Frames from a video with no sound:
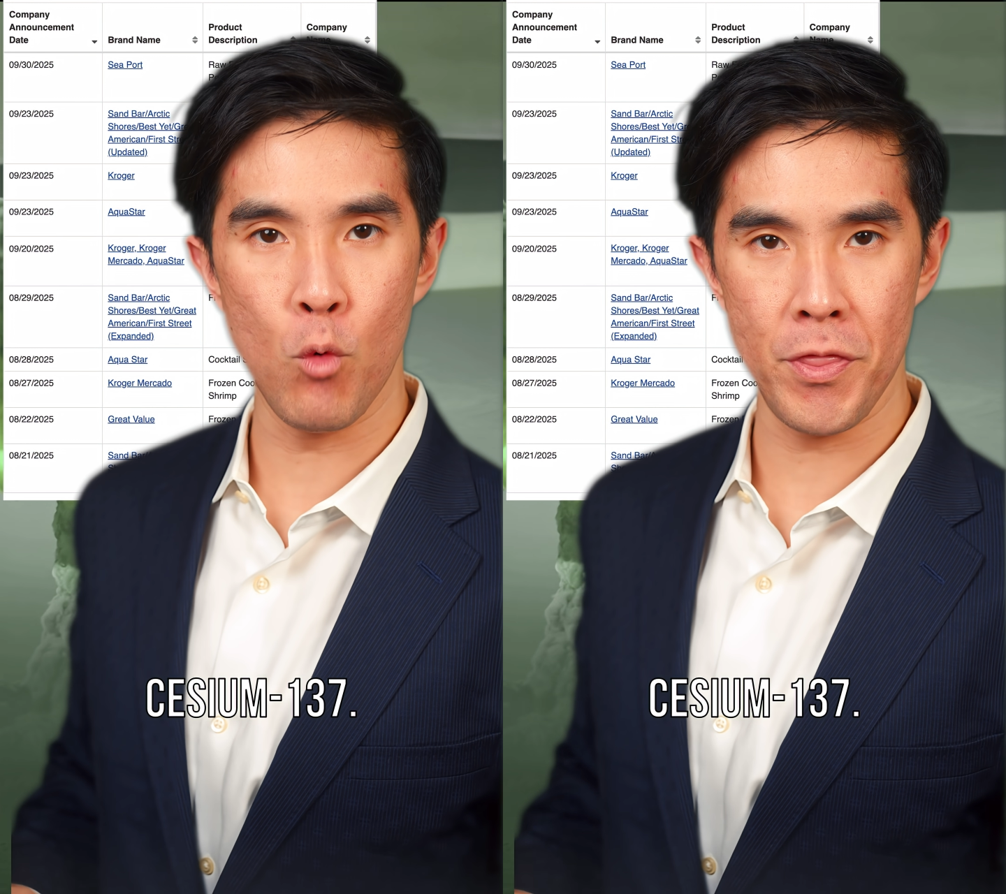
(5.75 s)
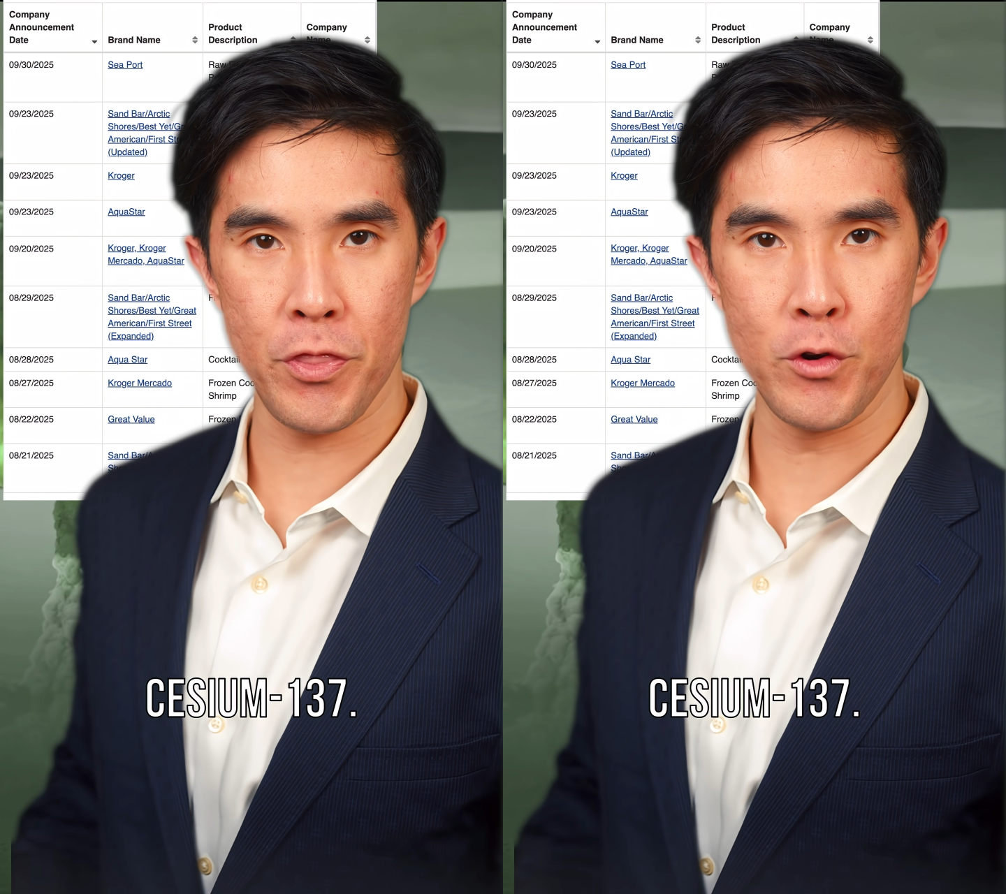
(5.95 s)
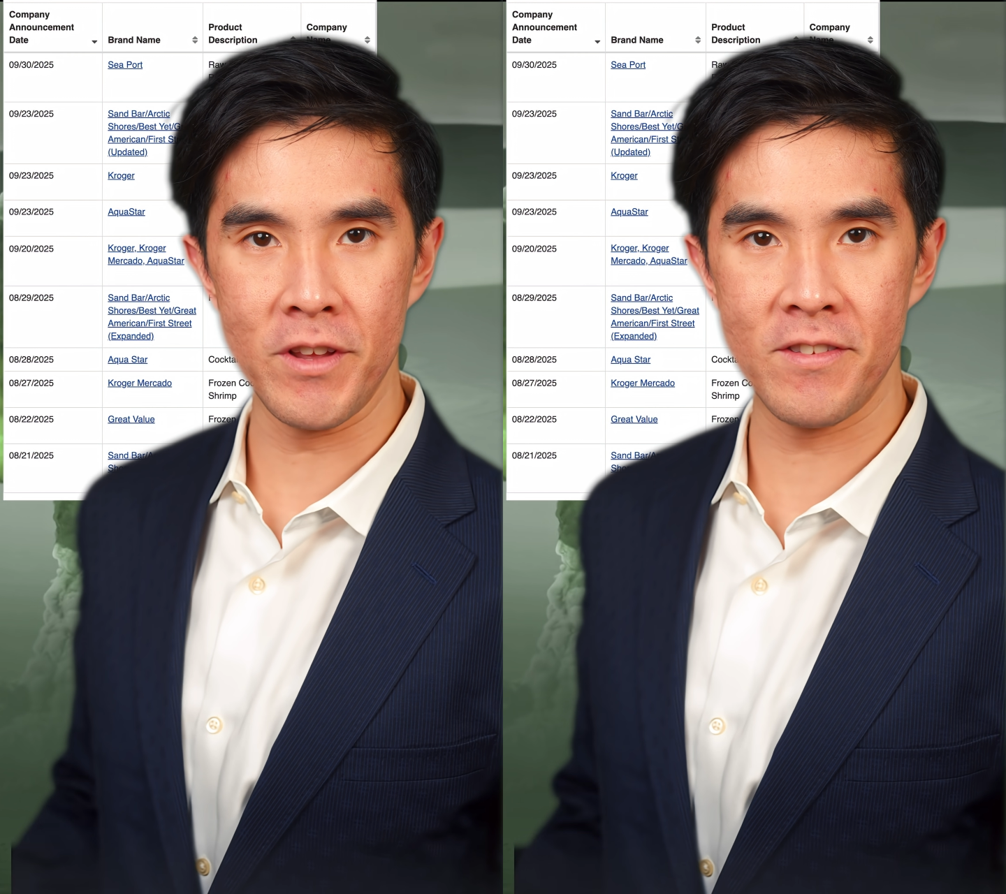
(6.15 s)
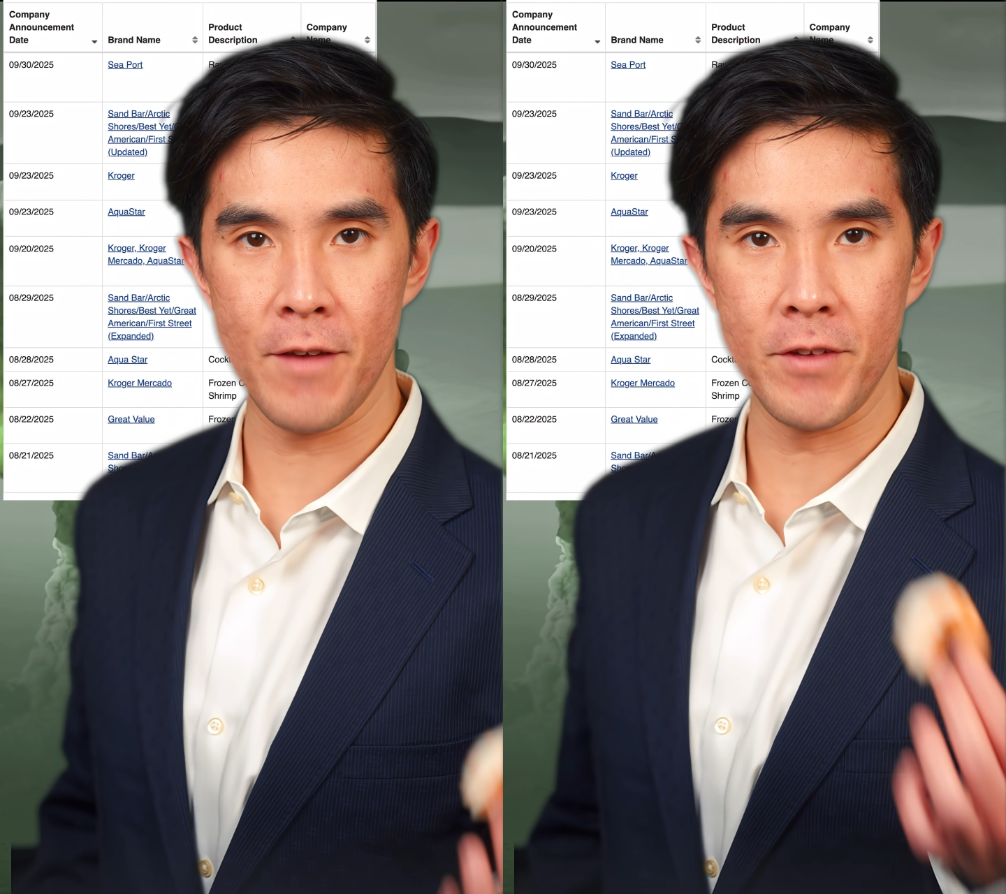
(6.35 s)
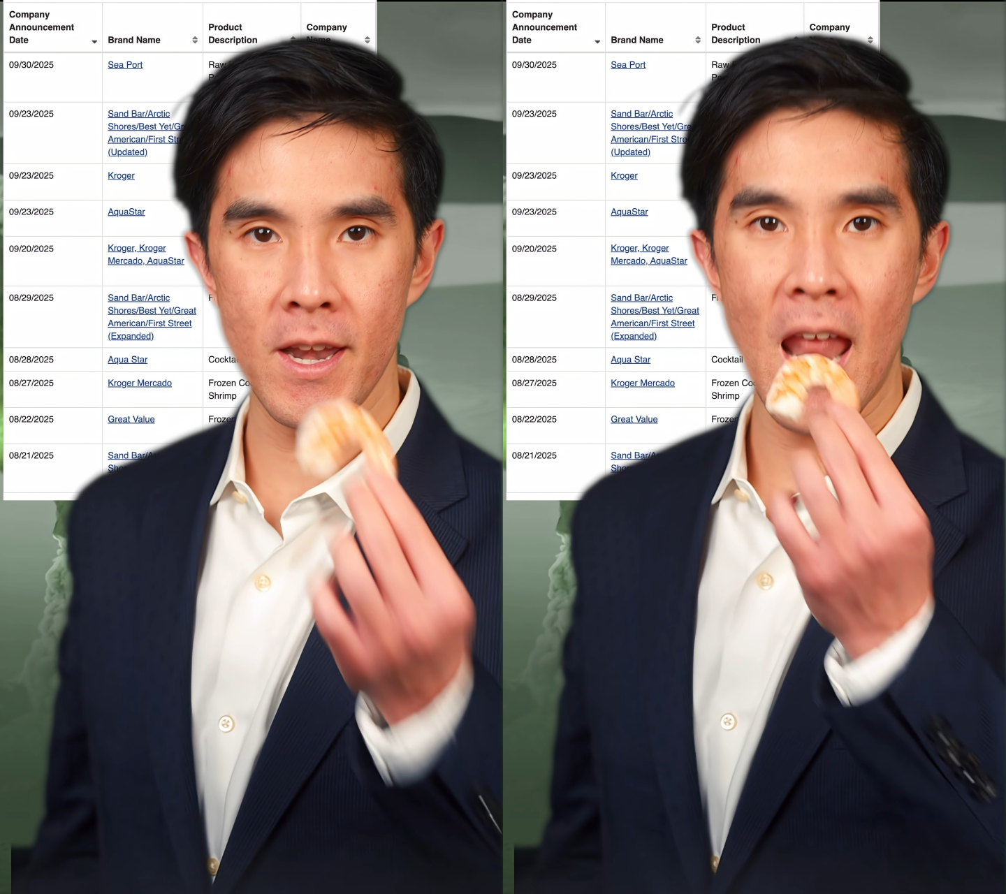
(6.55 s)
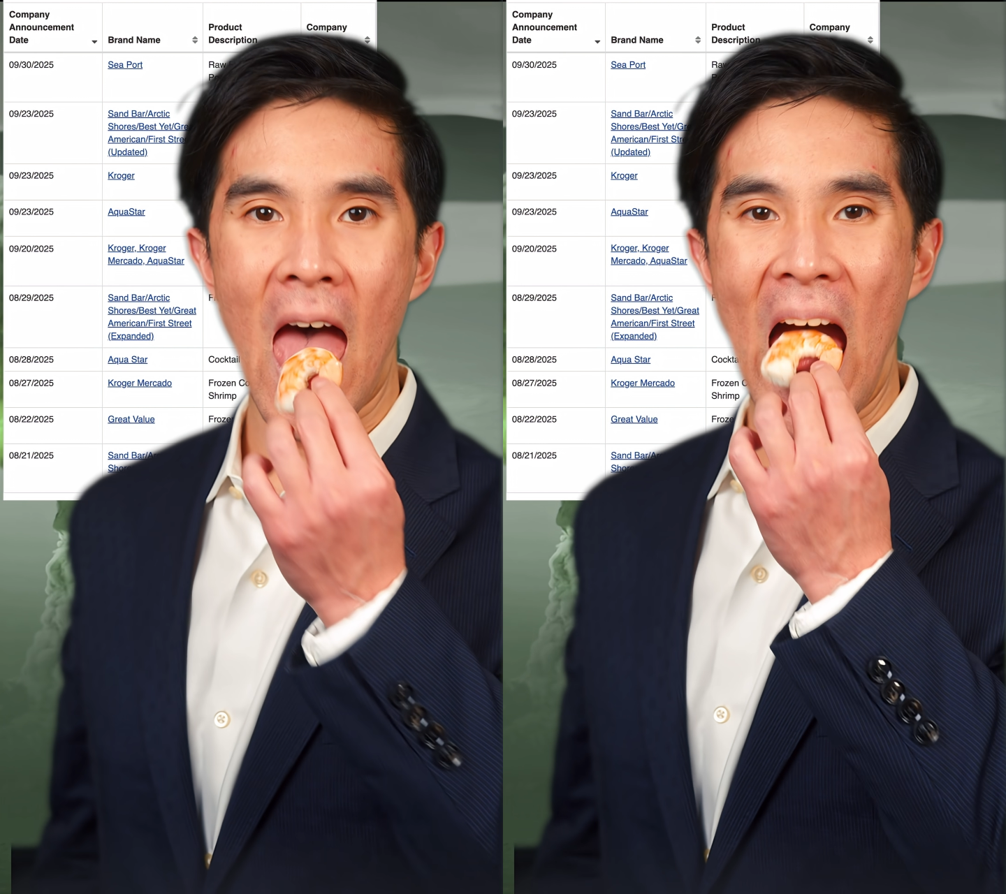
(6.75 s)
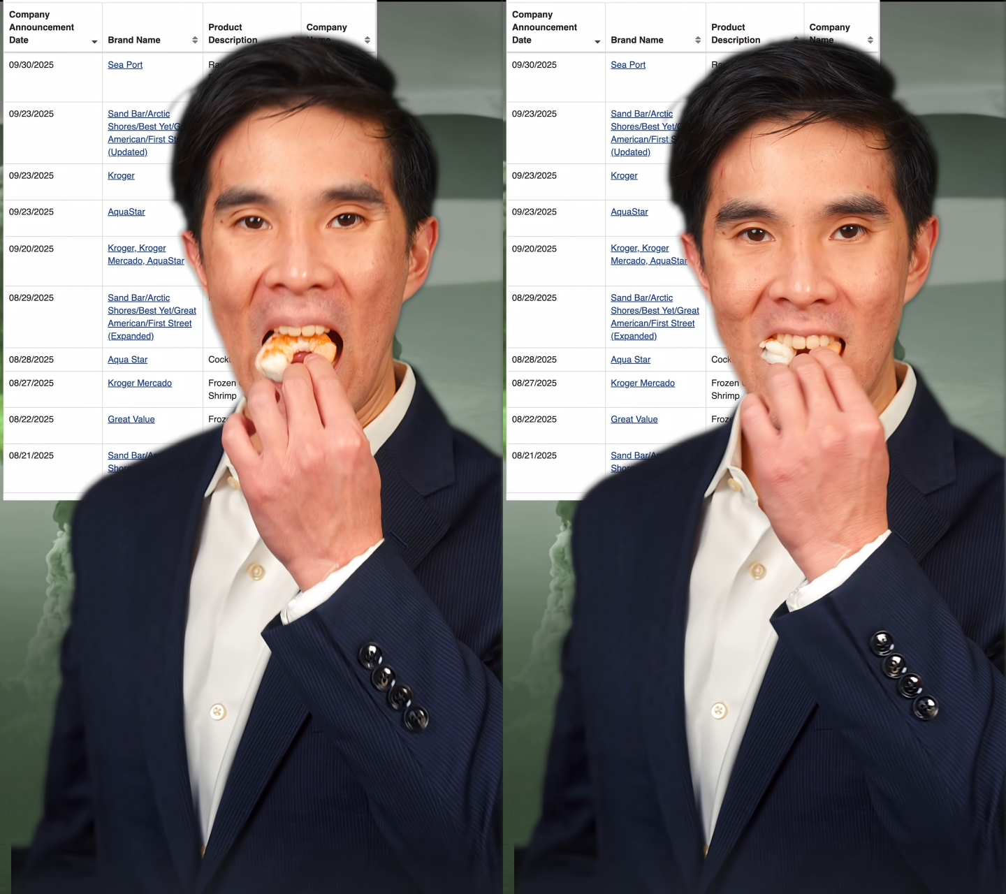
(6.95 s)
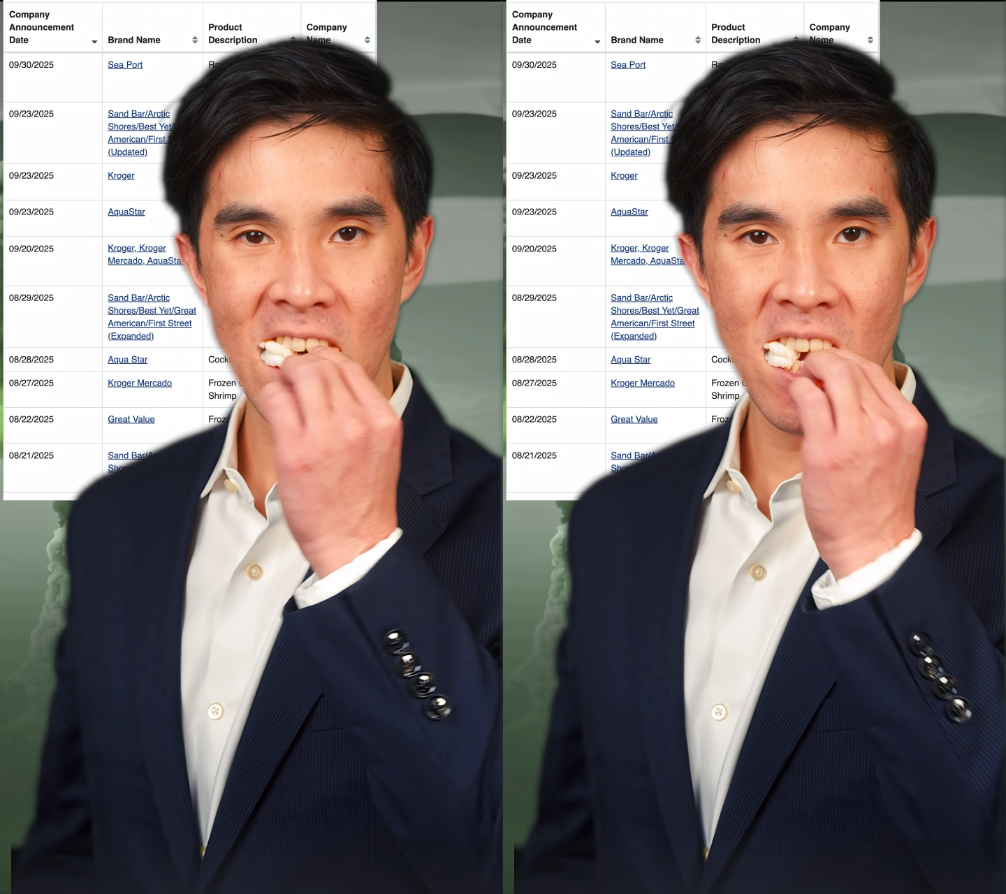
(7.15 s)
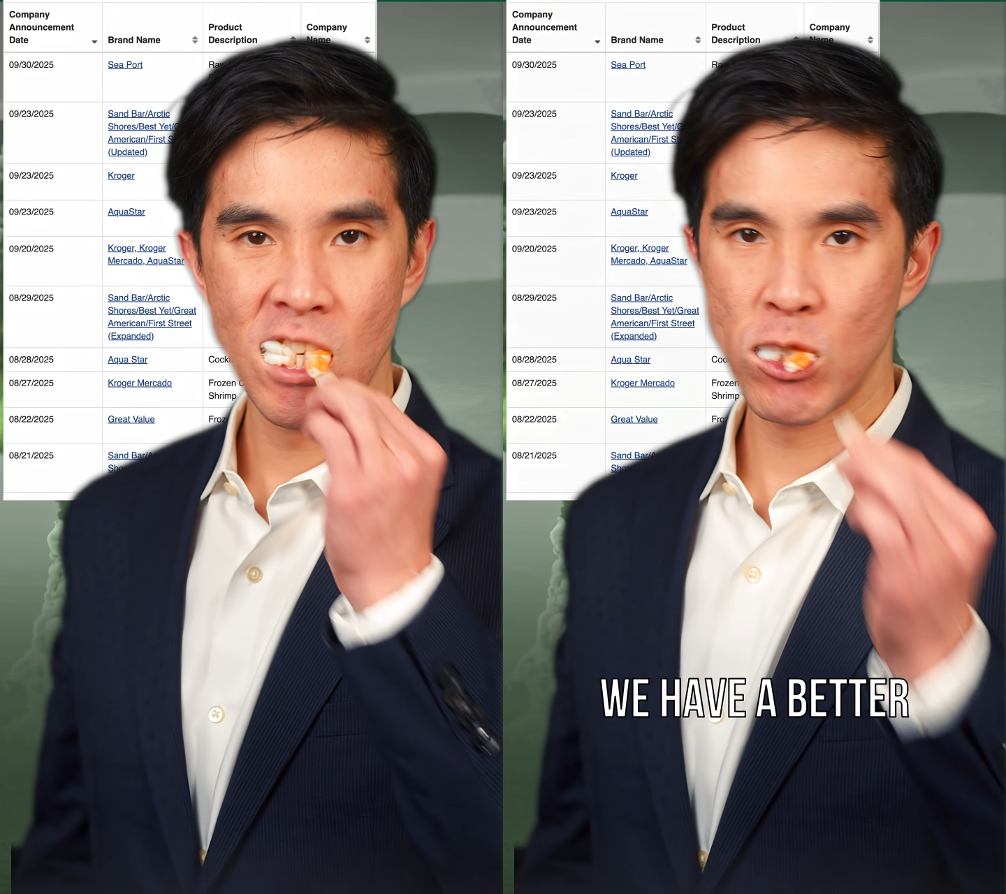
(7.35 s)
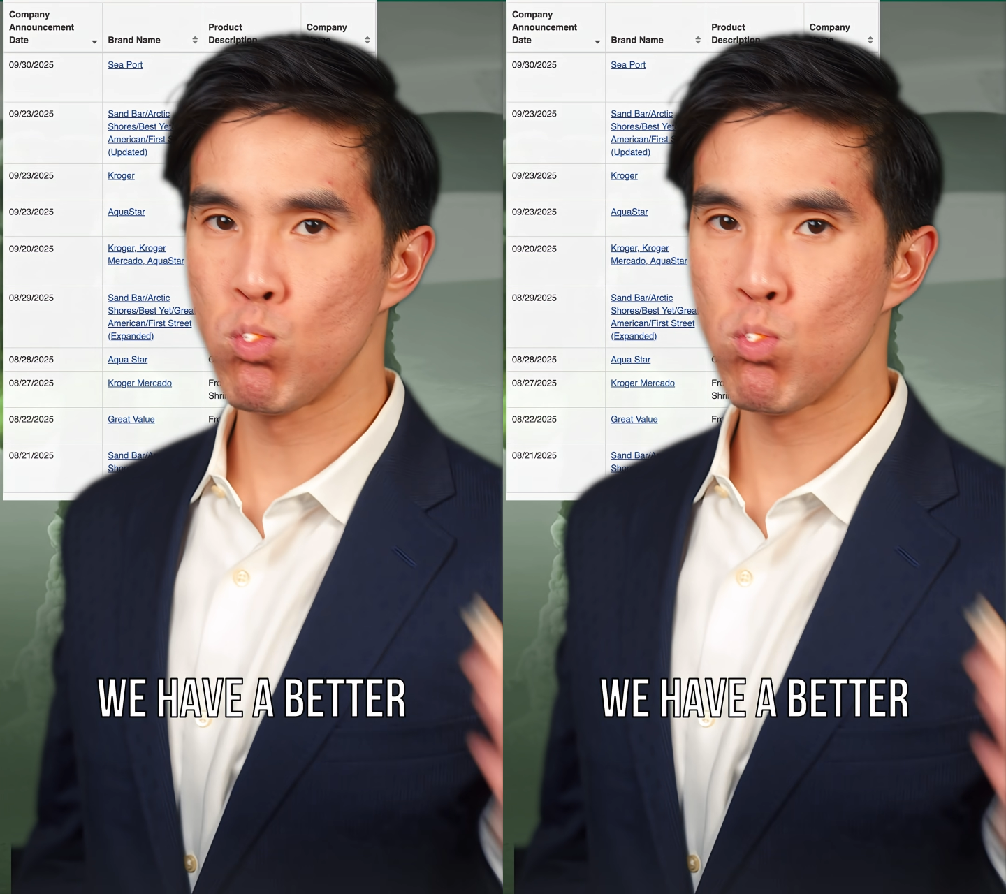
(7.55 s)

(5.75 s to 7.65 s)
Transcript: 137 we